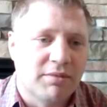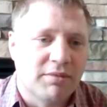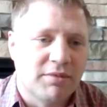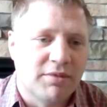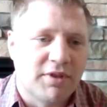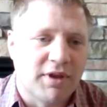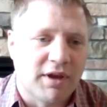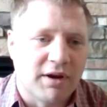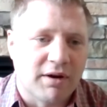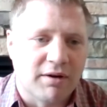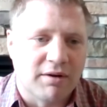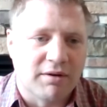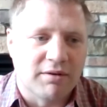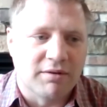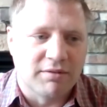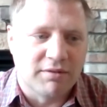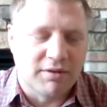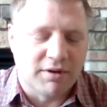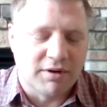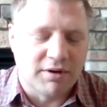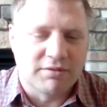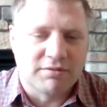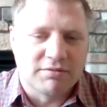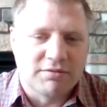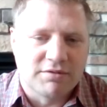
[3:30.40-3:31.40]
They're
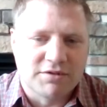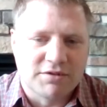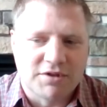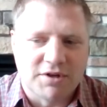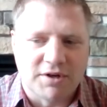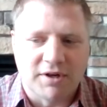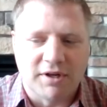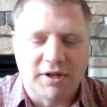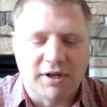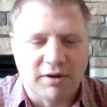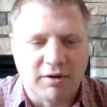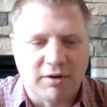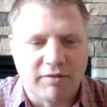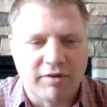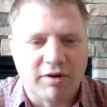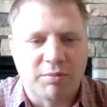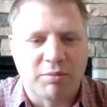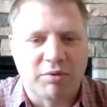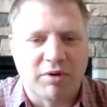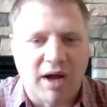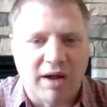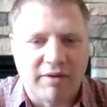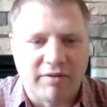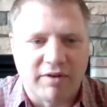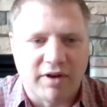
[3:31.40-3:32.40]
turning it over to
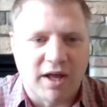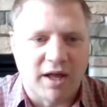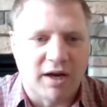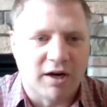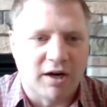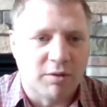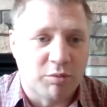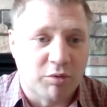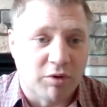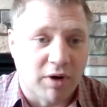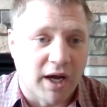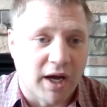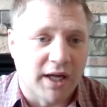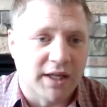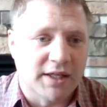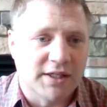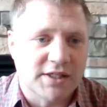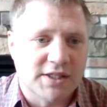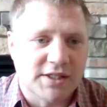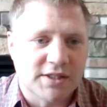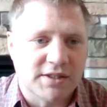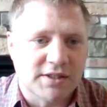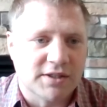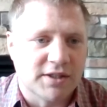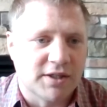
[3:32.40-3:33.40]
private
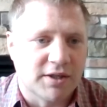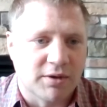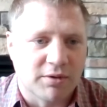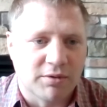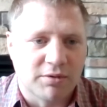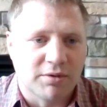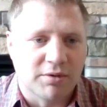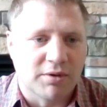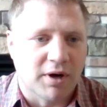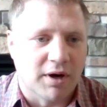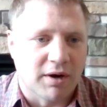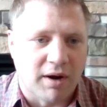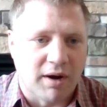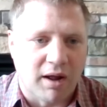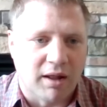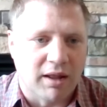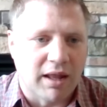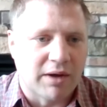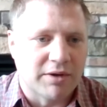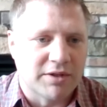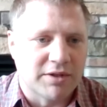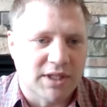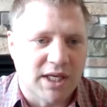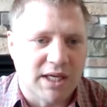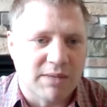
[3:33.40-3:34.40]
enterprise, who are
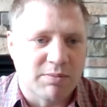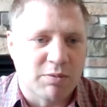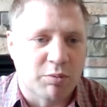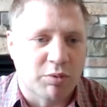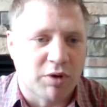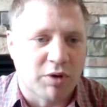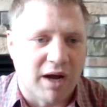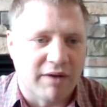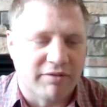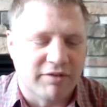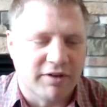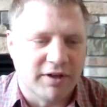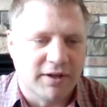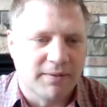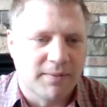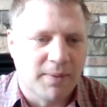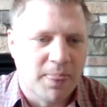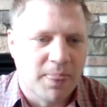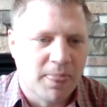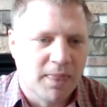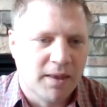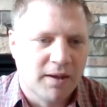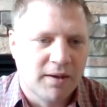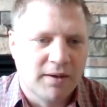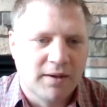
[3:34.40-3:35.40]
allowed to keep a profit.
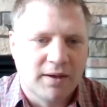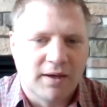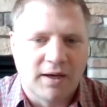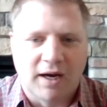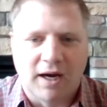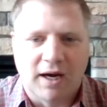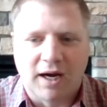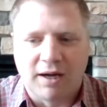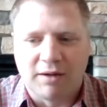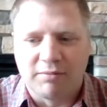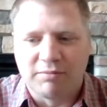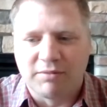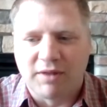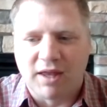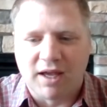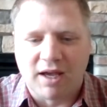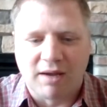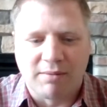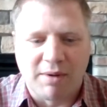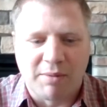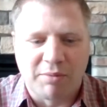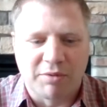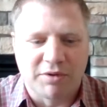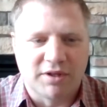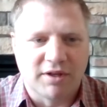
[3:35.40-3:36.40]
They
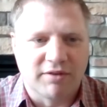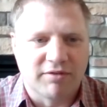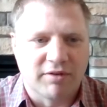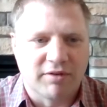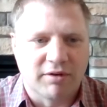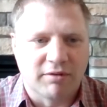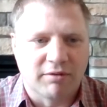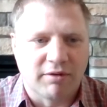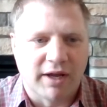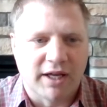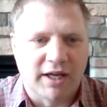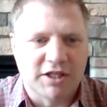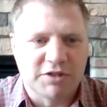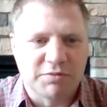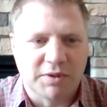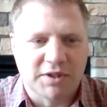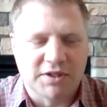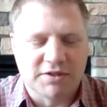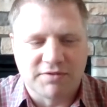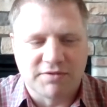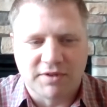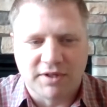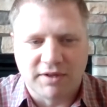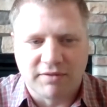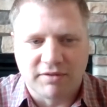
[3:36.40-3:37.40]
come up with different arrangements
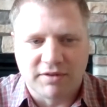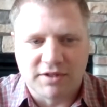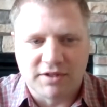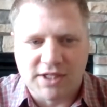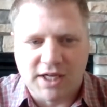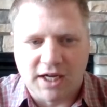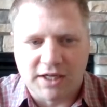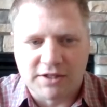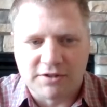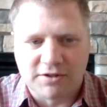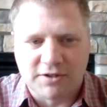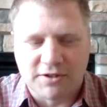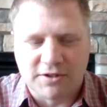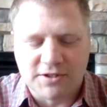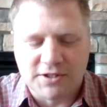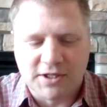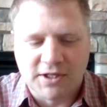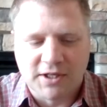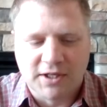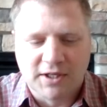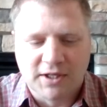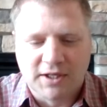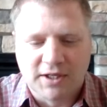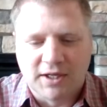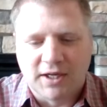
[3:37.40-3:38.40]
for different sectors.
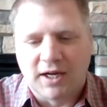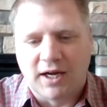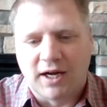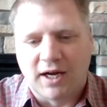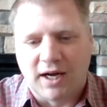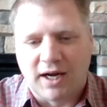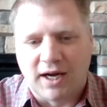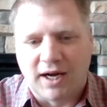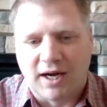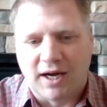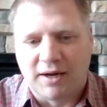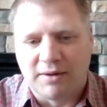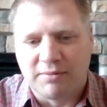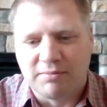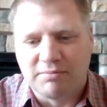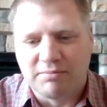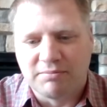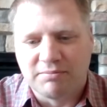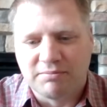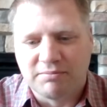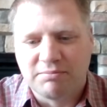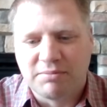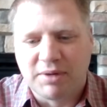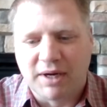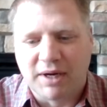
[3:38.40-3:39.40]

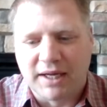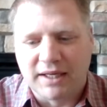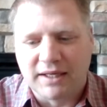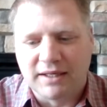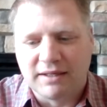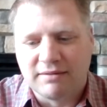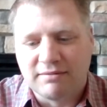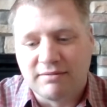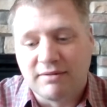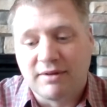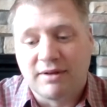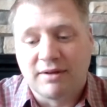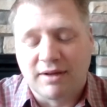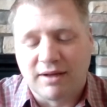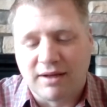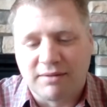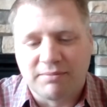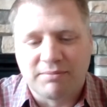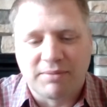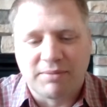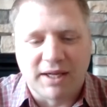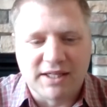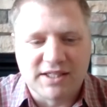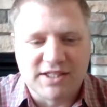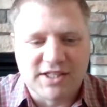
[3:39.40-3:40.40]
But
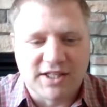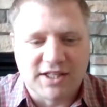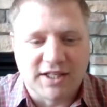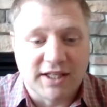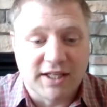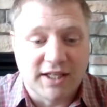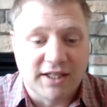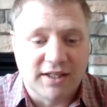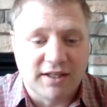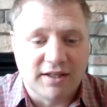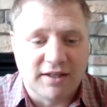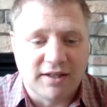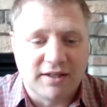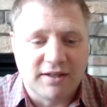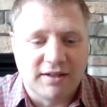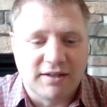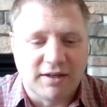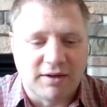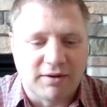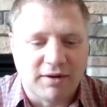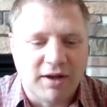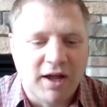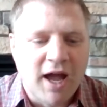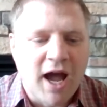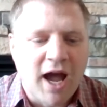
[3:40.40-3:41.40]
basically,
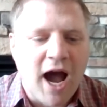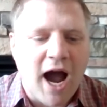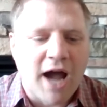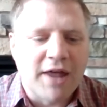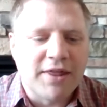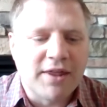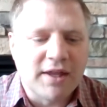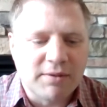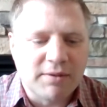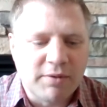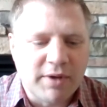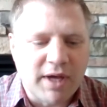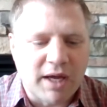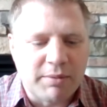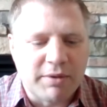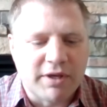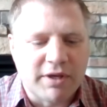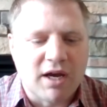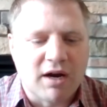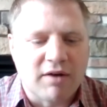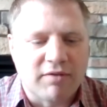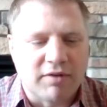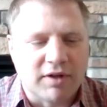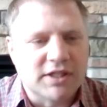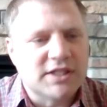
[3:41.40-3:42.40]
I think we got to be
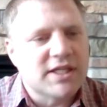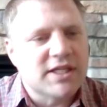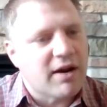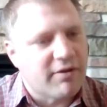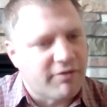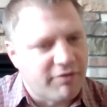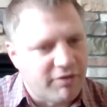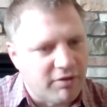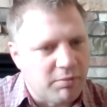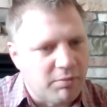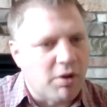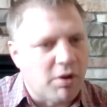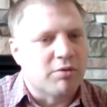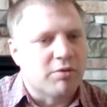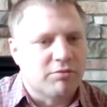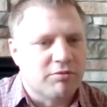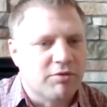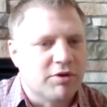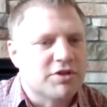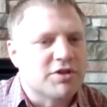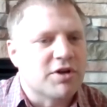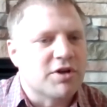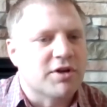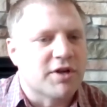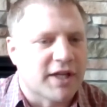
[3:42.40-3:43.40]
careful. It's not a full-blown
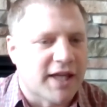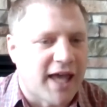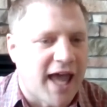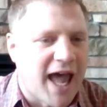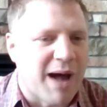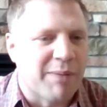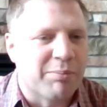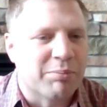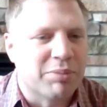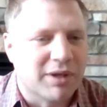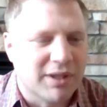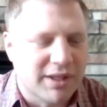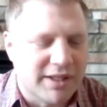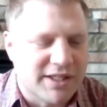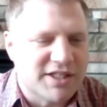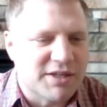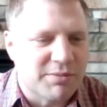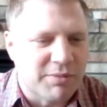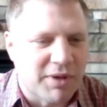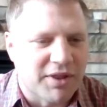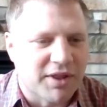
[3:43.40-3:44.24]
return to capitalism.